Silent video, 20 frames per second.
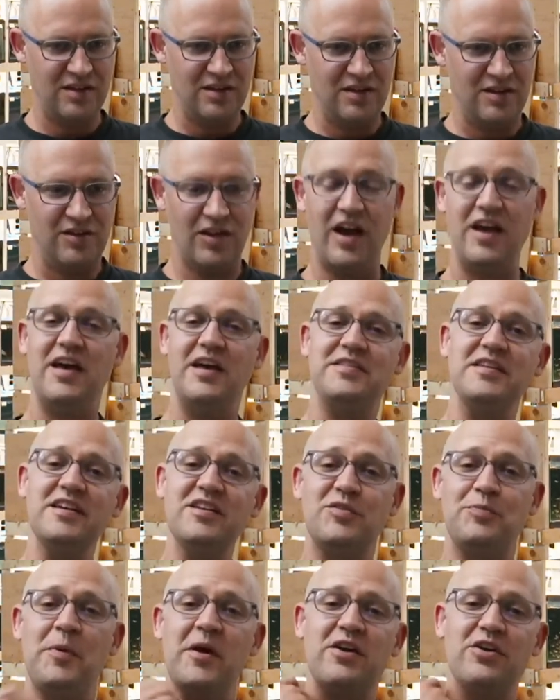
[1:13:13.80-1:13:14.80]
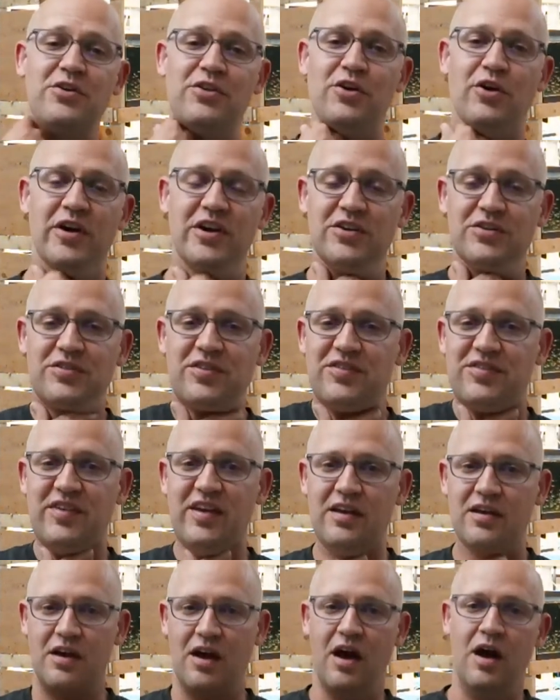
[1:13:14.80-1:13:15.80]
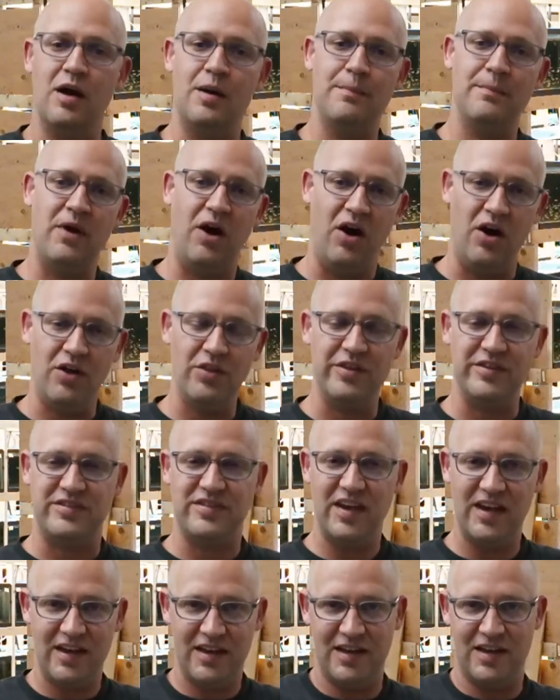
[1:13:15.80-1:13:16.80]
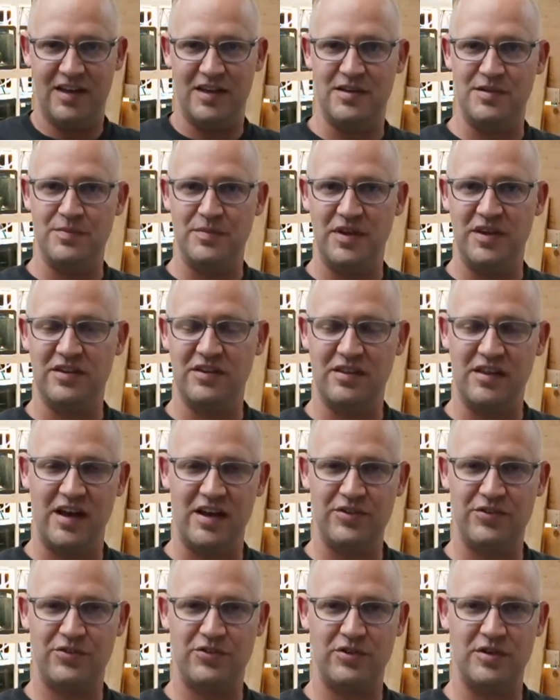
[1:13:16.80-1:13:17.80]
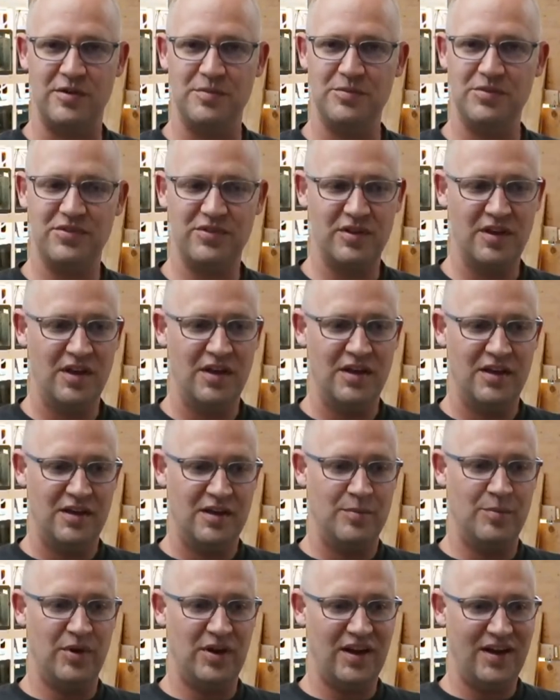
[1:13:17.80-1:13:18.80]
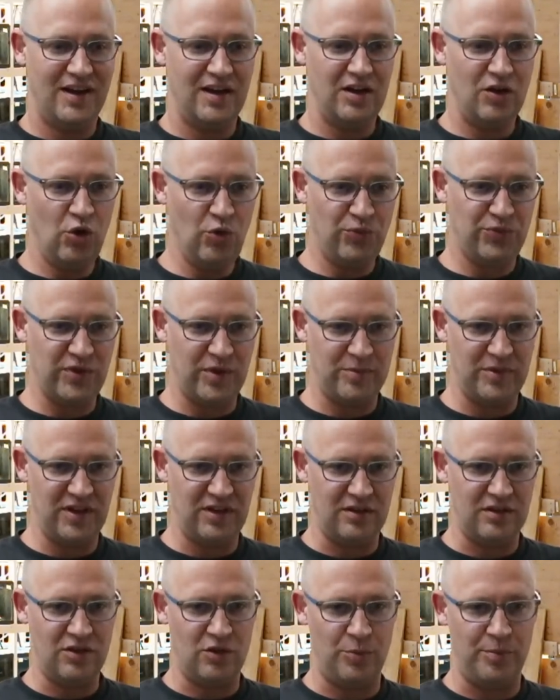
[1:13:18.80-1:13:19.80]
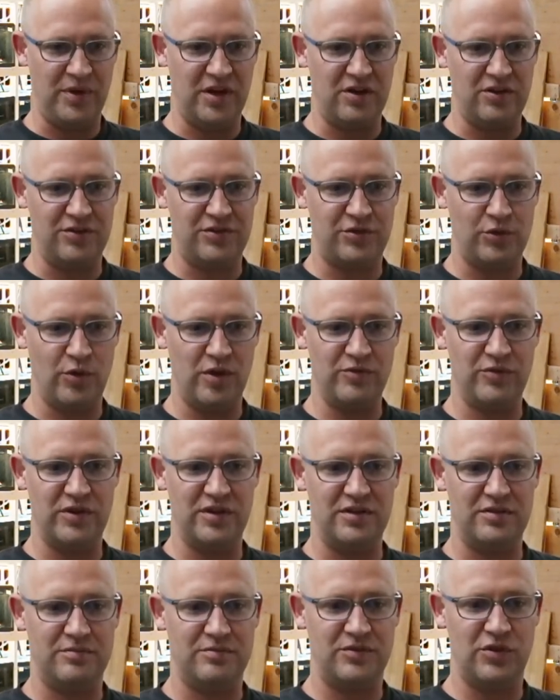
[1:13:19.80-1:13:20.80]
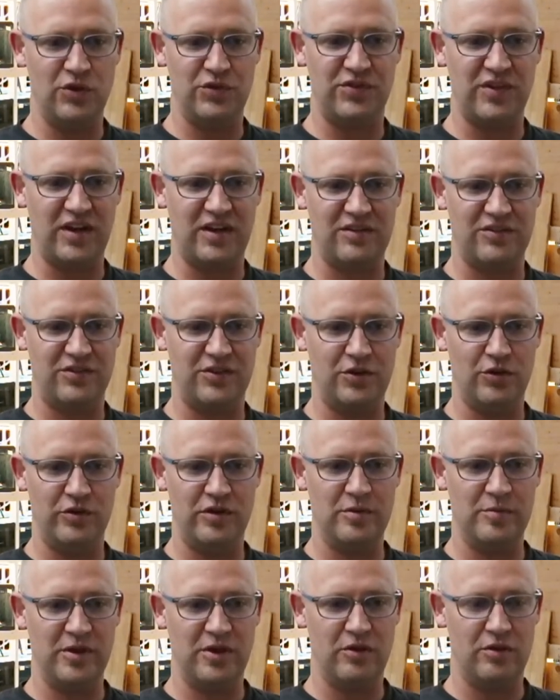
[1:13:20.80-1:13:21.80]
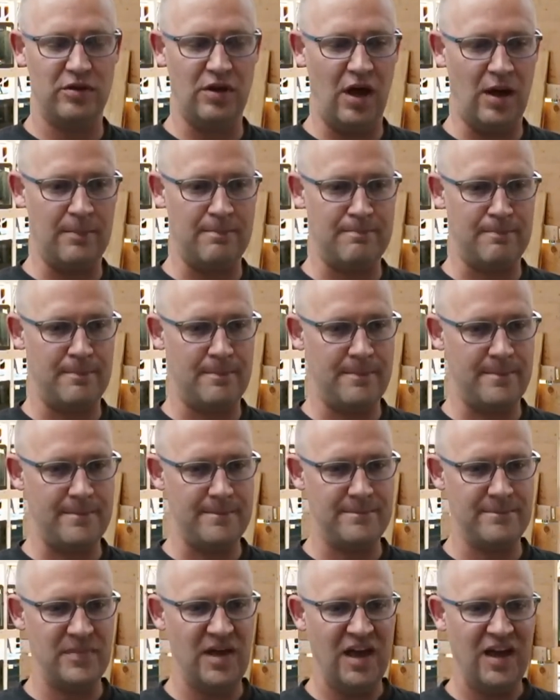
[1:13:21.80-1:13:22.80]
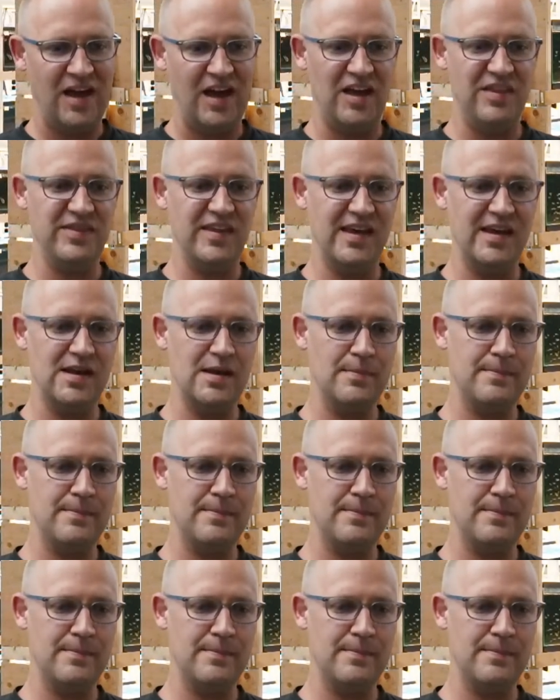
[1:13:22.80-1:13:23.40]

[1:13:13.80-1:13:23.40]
I think it's better though. I used to say all the time in the live streams, but hopefully I'm getting a little better. So every 2 seconds you don't hear me going and then